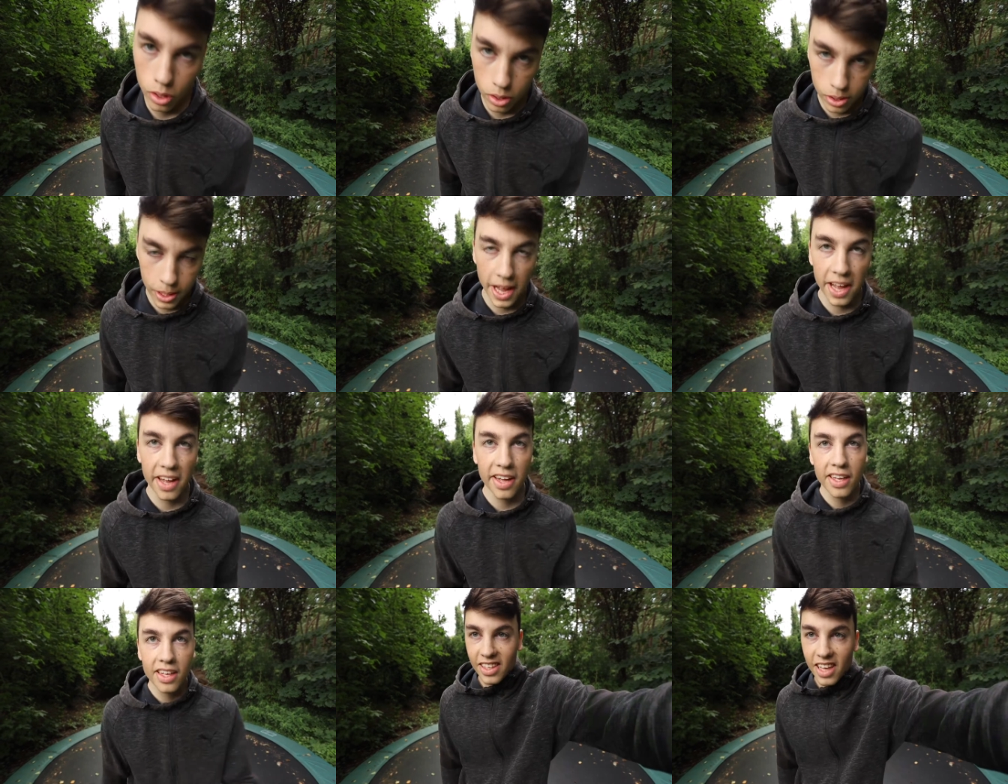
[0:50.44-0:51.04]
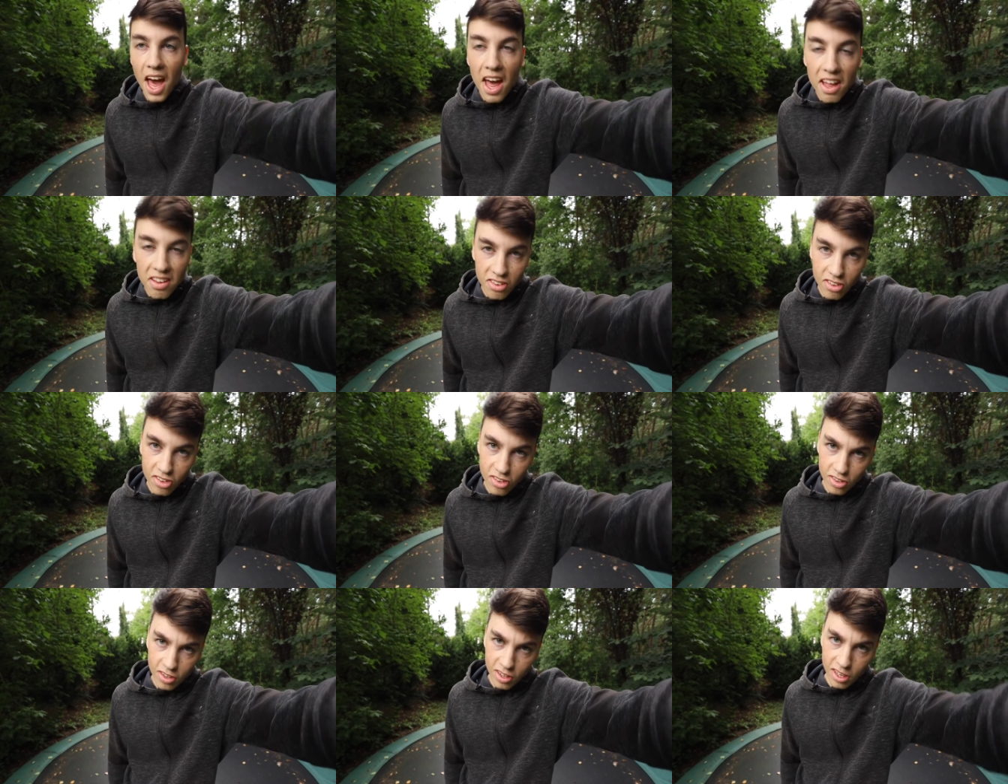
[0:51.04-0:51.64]
okay?
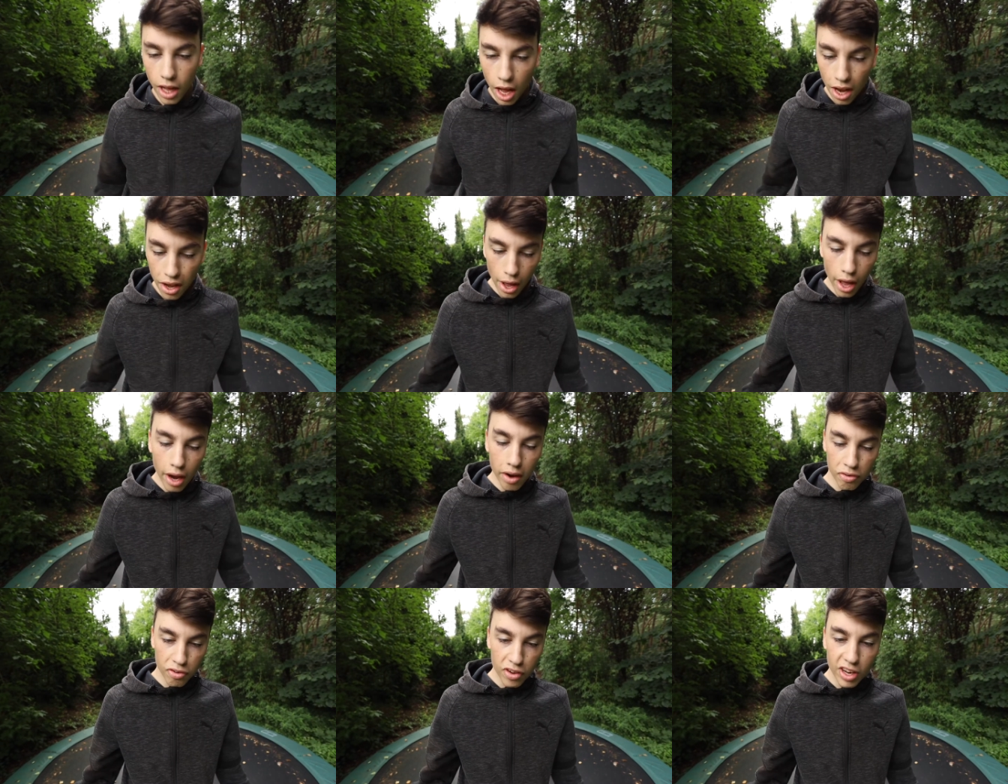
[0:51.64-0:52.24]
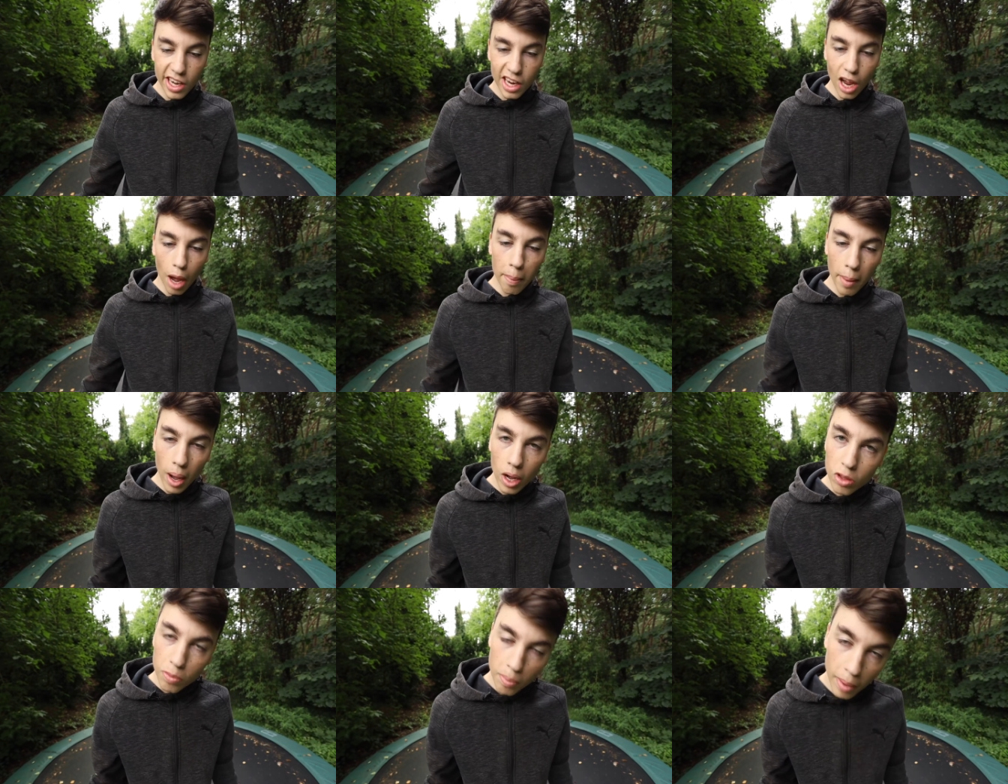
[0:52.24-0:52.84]
Yes! Another video about the